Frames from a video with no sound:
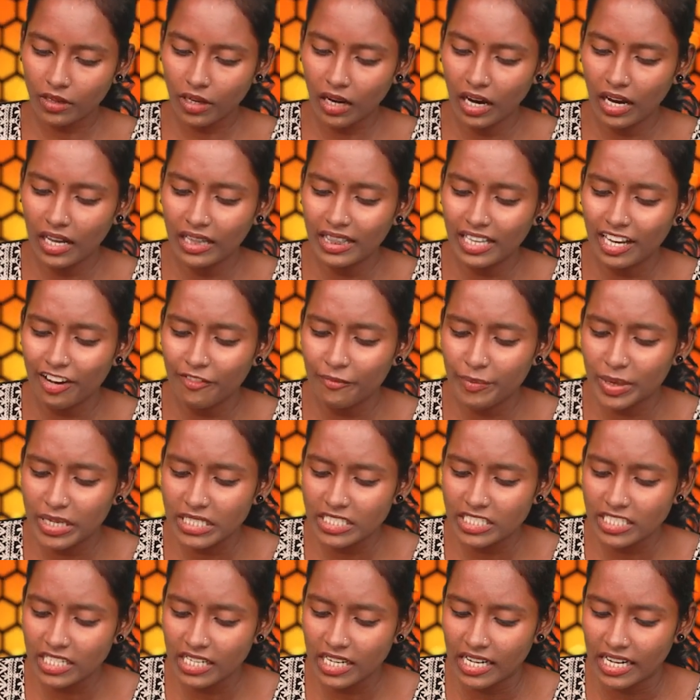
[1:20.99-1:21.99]
and they have
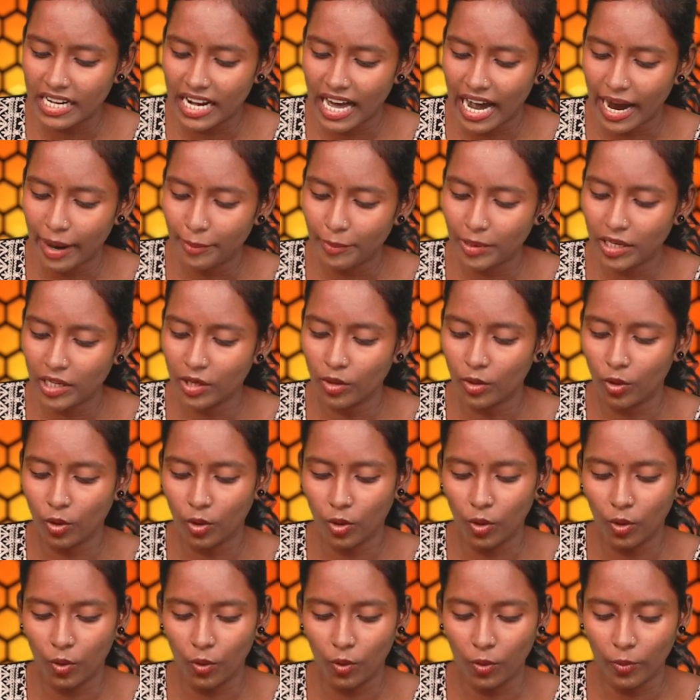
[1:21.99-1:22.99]
mentioned Lamy
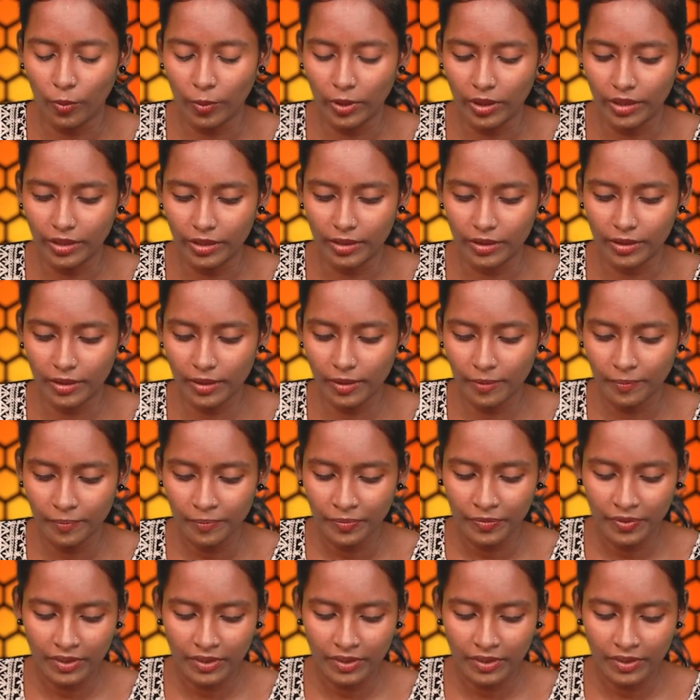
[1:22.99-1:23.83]
logo over here.